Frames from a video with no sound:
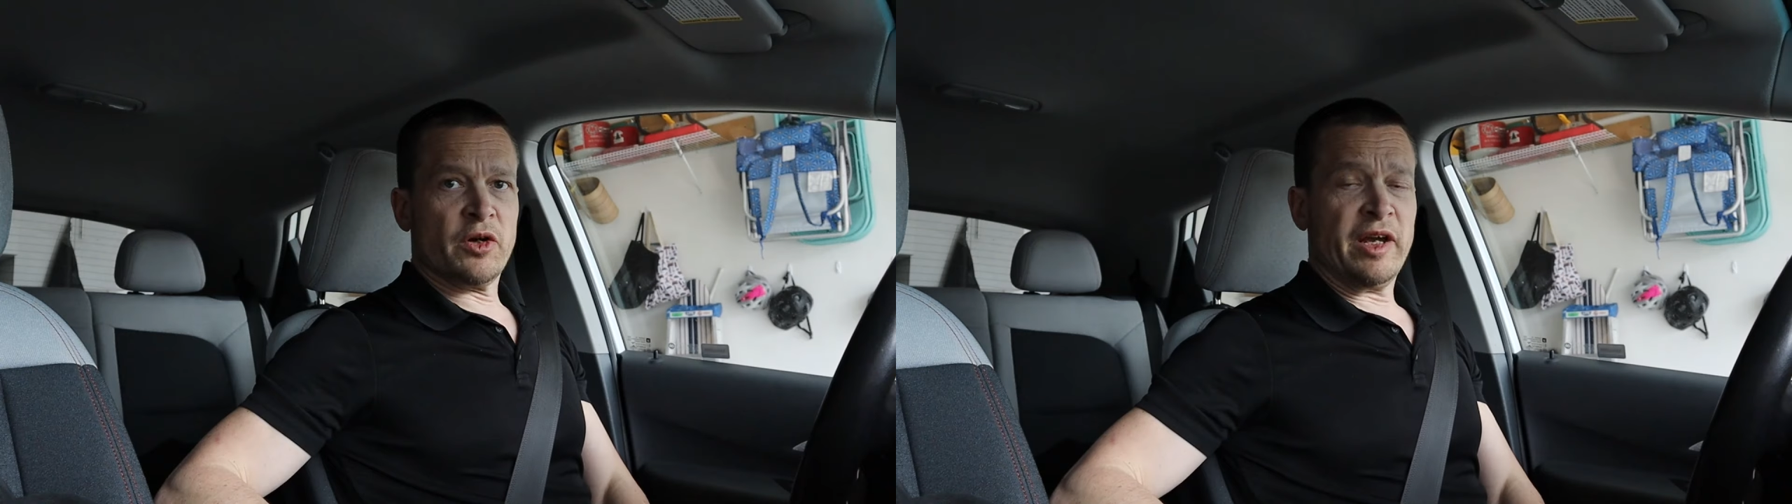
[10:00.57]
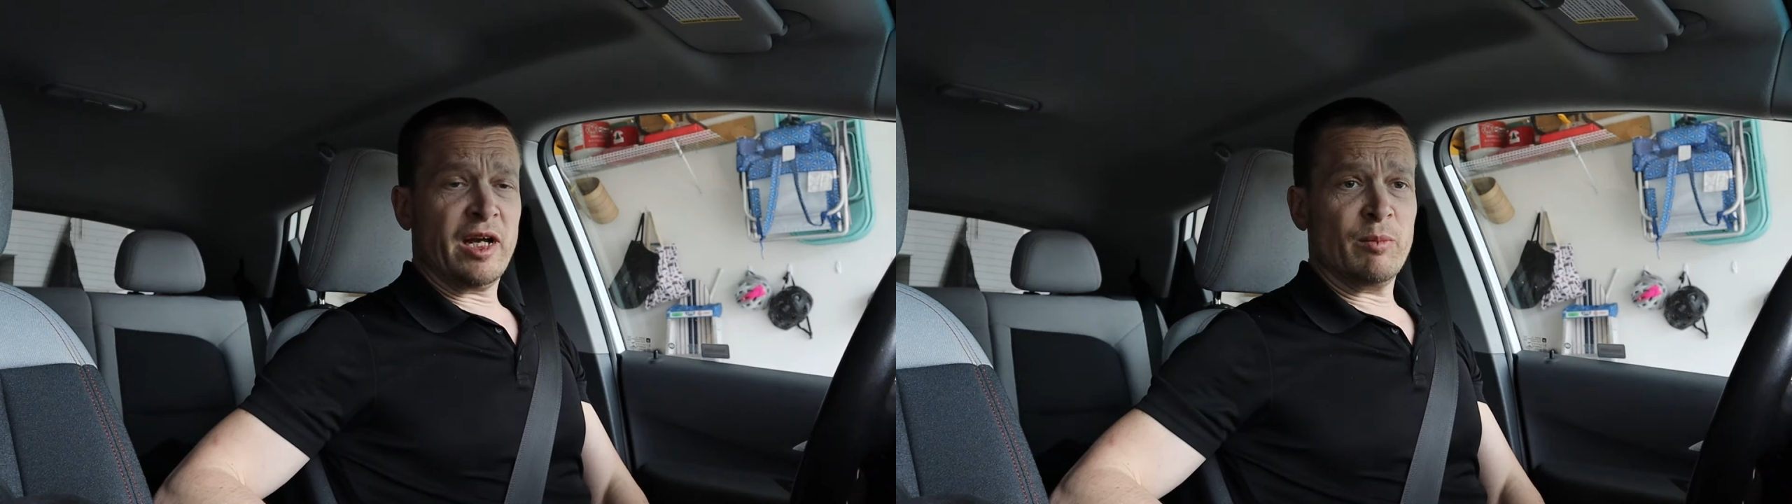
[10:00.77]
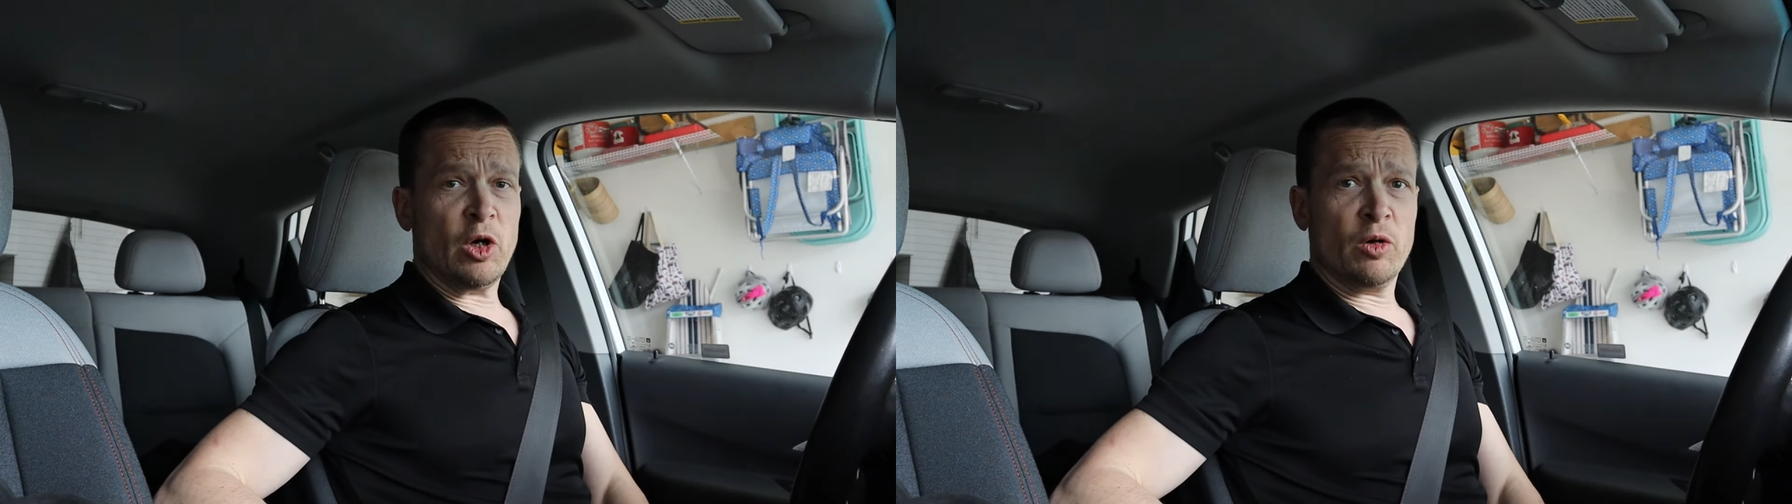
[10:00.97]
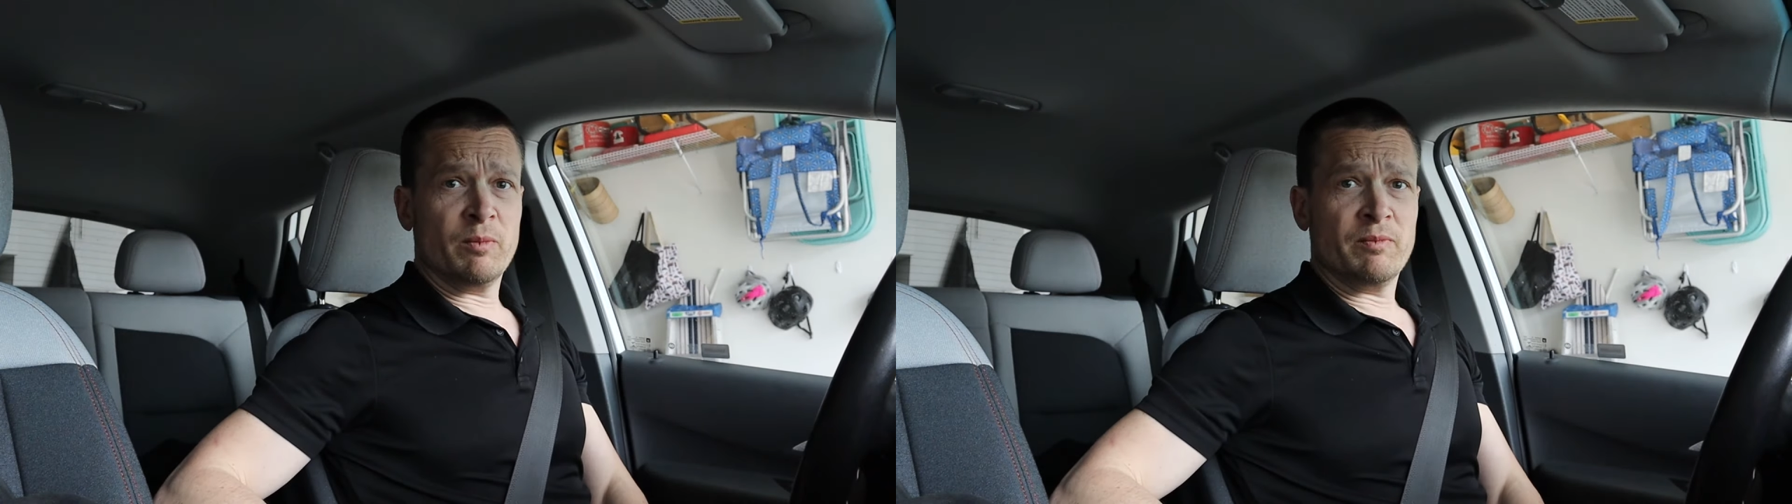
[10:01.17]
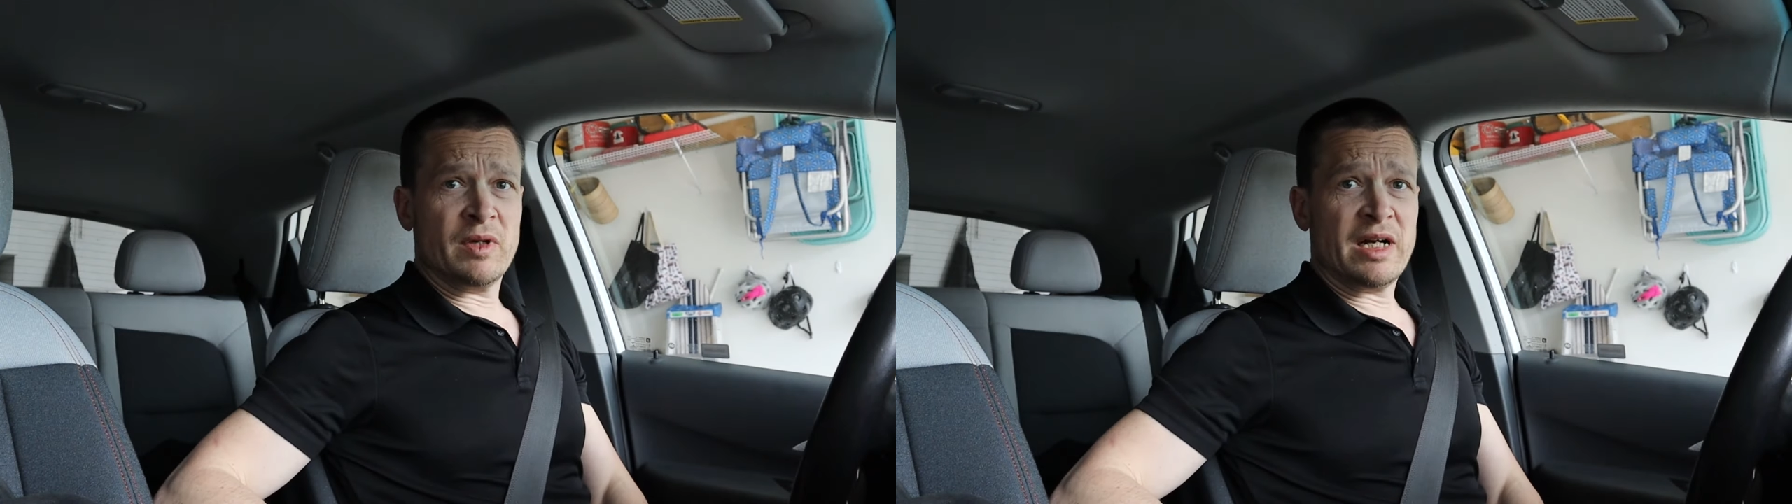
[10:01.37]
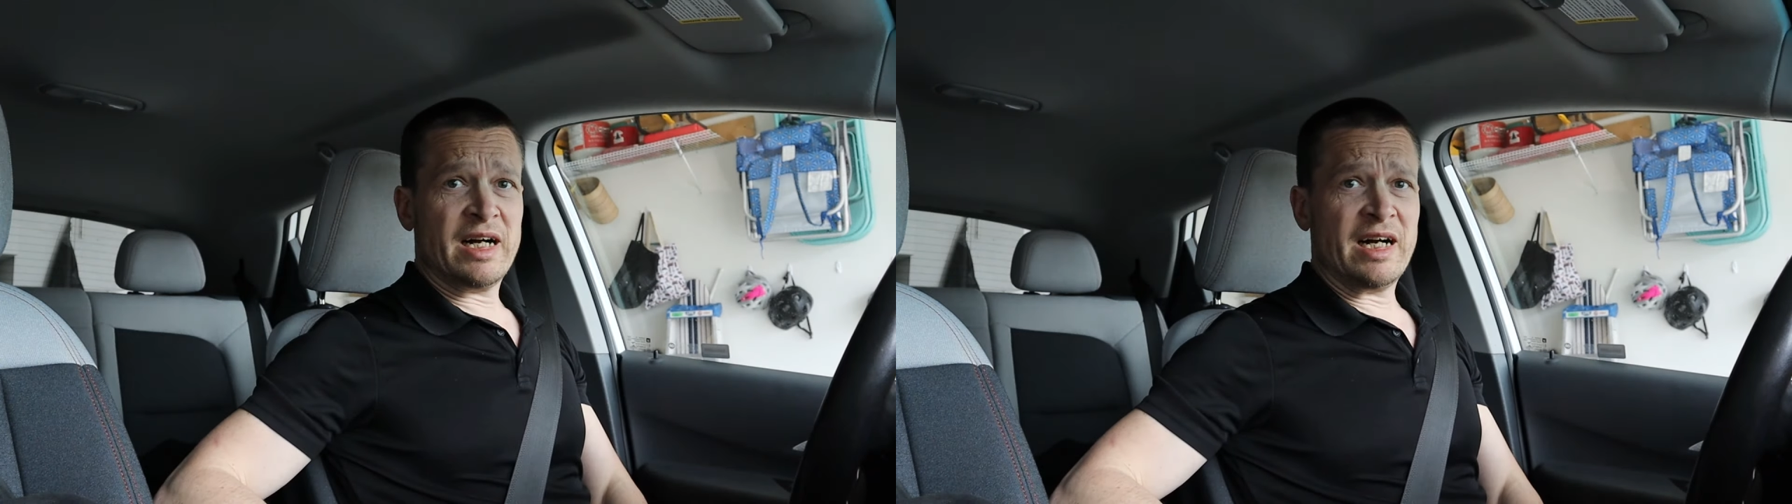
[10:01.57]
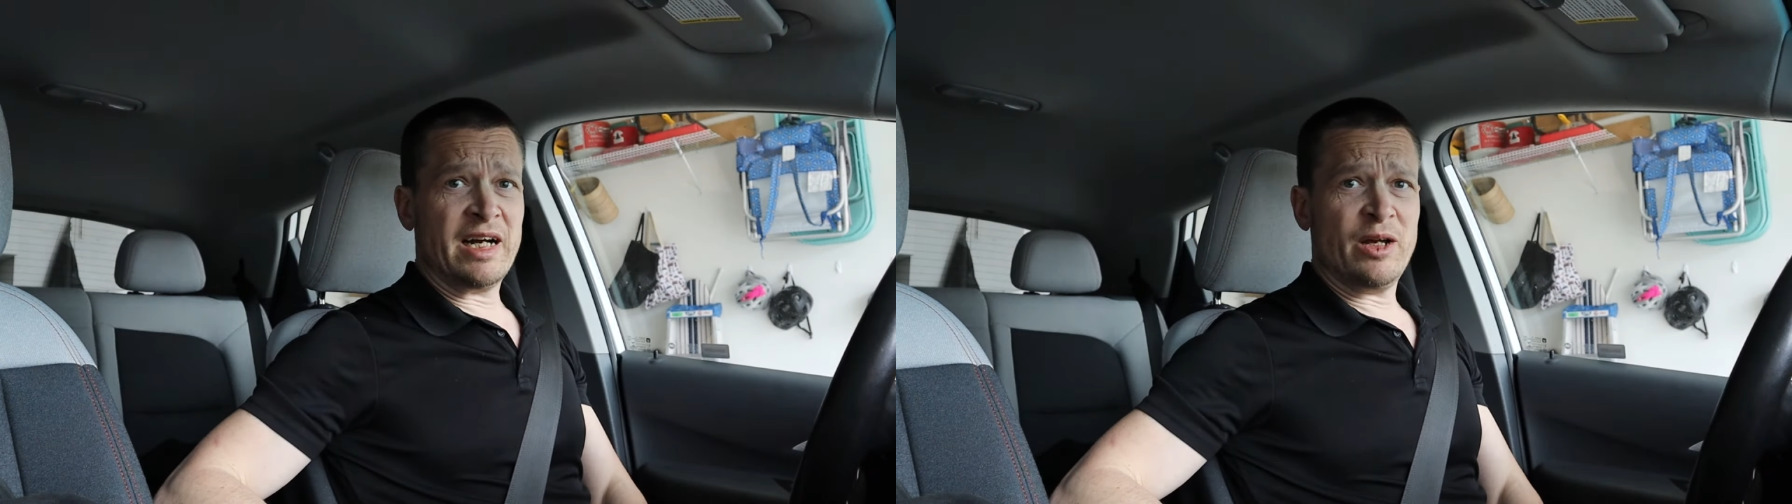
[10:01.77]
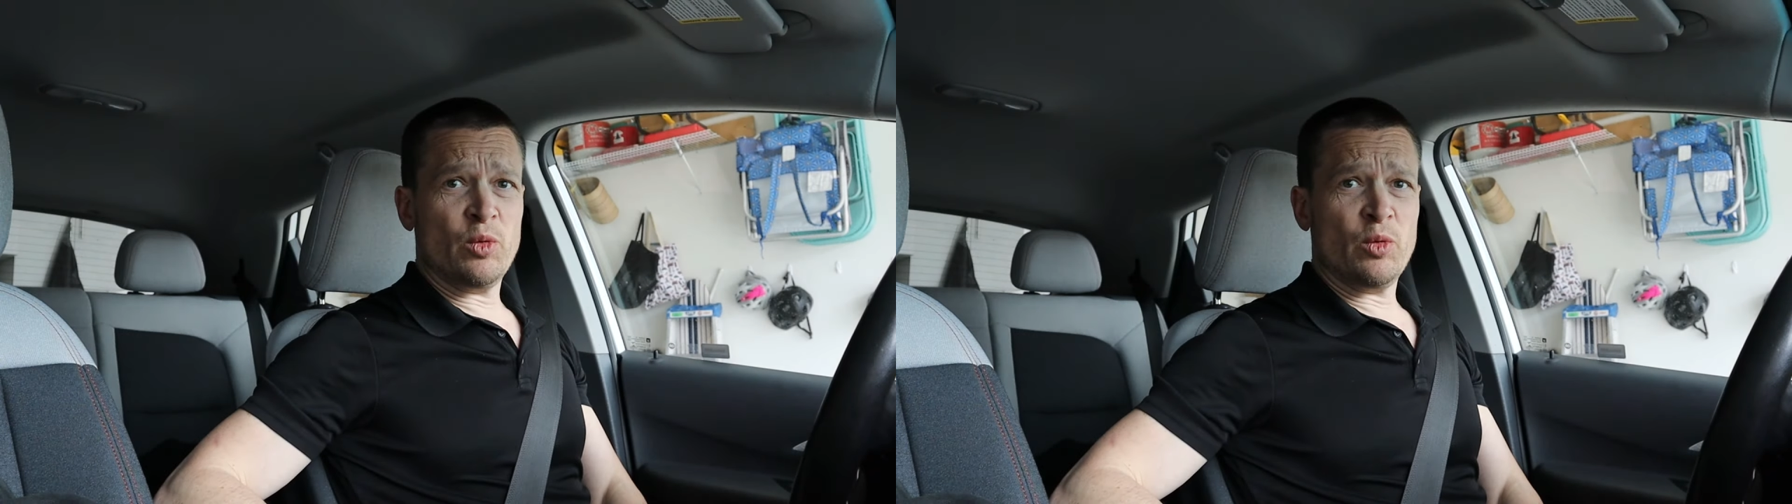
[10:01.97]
Okay, I'm home. I